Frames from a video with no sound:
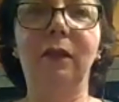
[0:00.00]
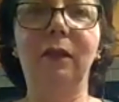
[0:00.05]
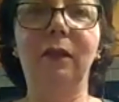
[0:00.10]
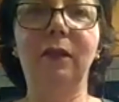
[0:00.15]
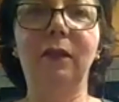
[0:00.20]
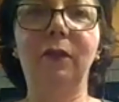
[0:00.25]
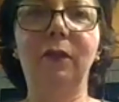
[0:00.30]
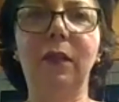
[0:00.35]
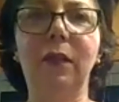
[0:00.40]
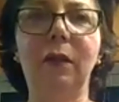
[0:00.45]

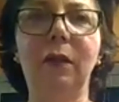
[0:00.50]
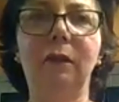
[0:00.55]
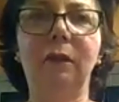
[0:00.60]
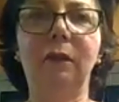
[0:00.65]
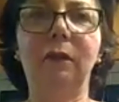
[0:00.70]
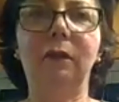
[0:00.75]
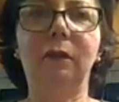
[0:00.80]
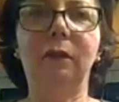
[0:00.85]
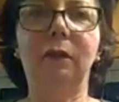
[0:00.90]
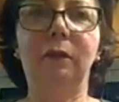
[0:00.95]
There we go.
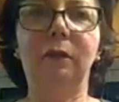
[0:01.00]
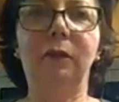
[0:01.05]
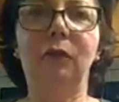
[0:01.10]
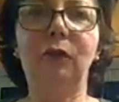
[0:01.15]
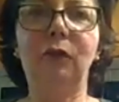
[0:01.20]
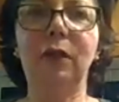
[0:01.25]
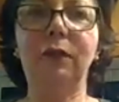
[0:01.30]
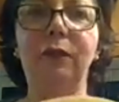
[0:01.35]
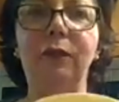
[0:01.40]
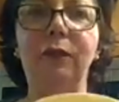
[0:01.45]

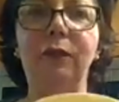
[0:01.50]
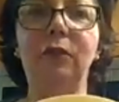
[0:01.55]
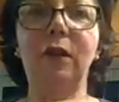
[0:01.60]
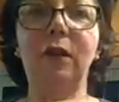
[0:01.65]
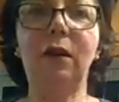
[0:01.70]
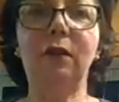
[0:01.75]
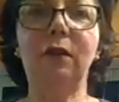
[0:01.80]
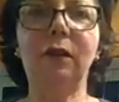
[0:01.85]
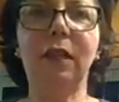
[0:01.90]
Trying to figure out,